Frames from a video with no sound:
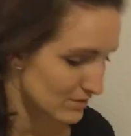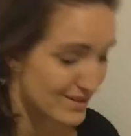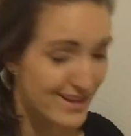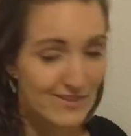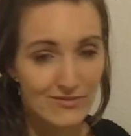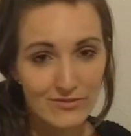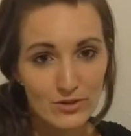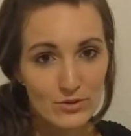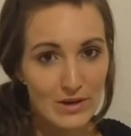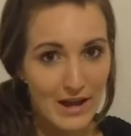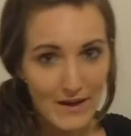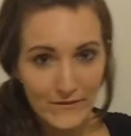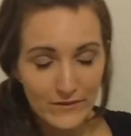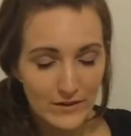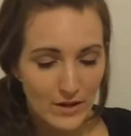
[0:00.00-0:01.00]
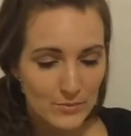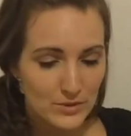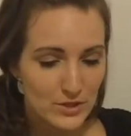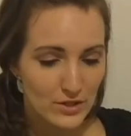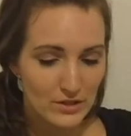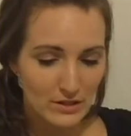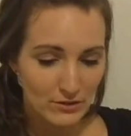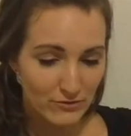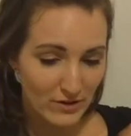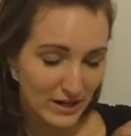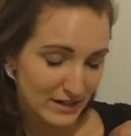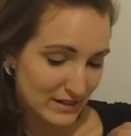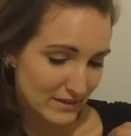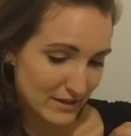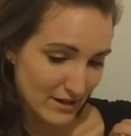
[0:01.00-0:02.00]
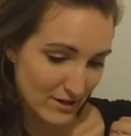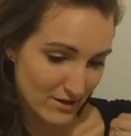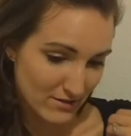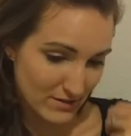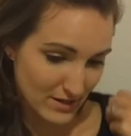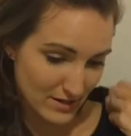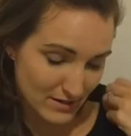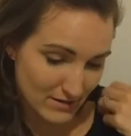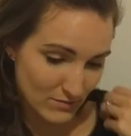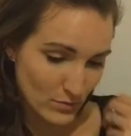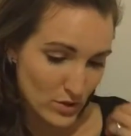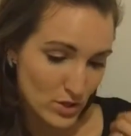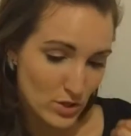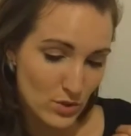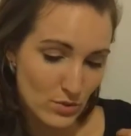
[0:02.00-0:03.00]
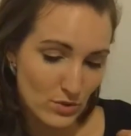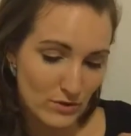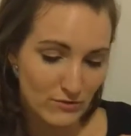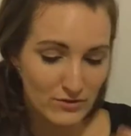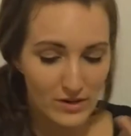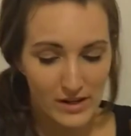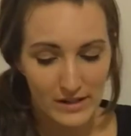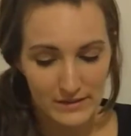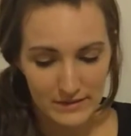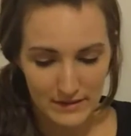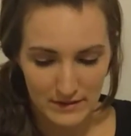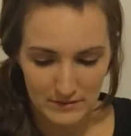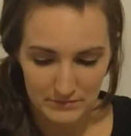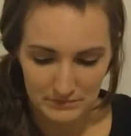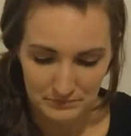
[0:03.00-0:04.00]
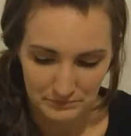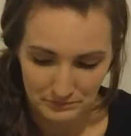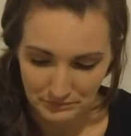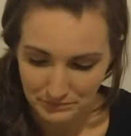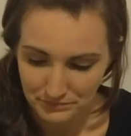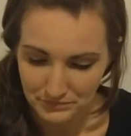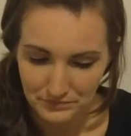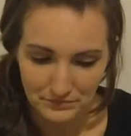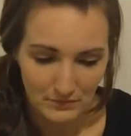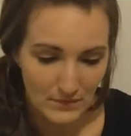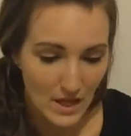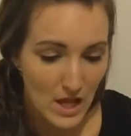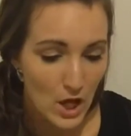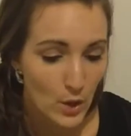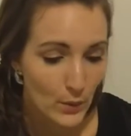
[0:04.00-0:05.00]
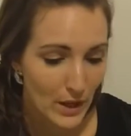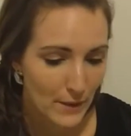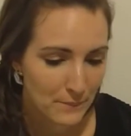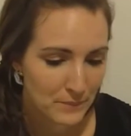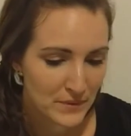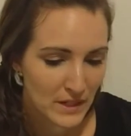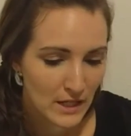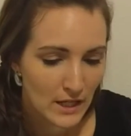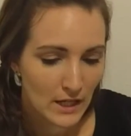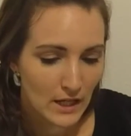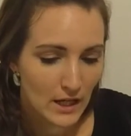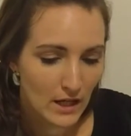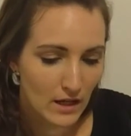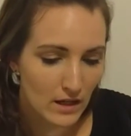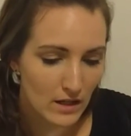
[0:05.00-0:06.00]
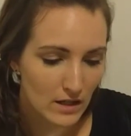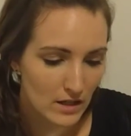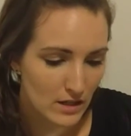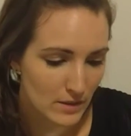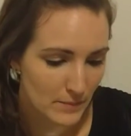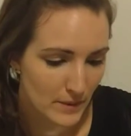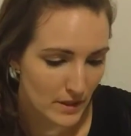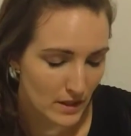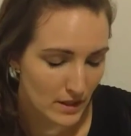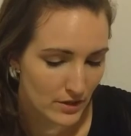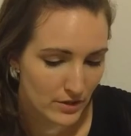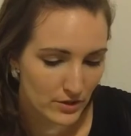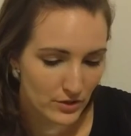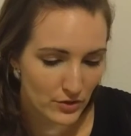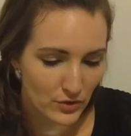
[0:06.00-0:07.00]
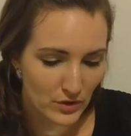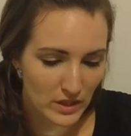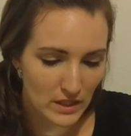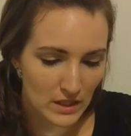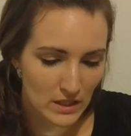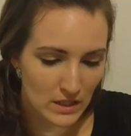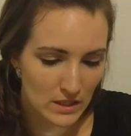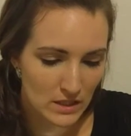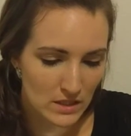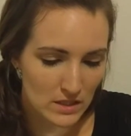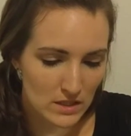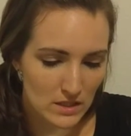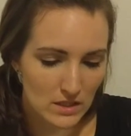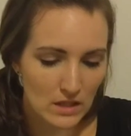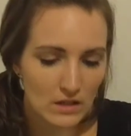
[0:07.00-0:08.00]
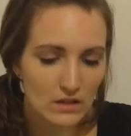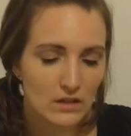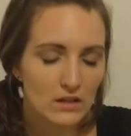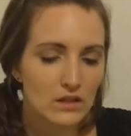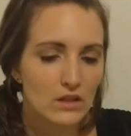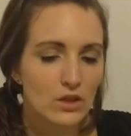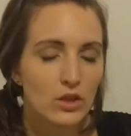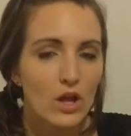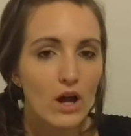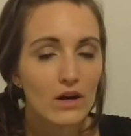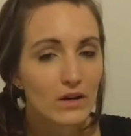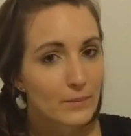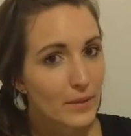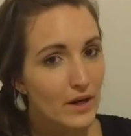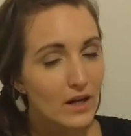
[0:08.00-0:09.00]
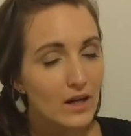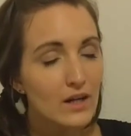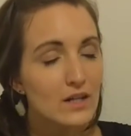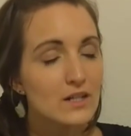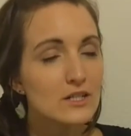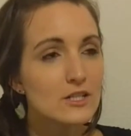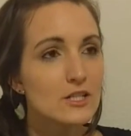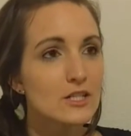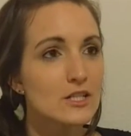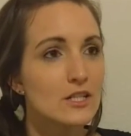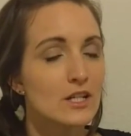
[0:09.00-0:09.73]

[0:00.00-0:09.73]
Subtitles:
if you have the opportunity to find it there, then woohoo. If not, then oh well. Other things, Lara Bars.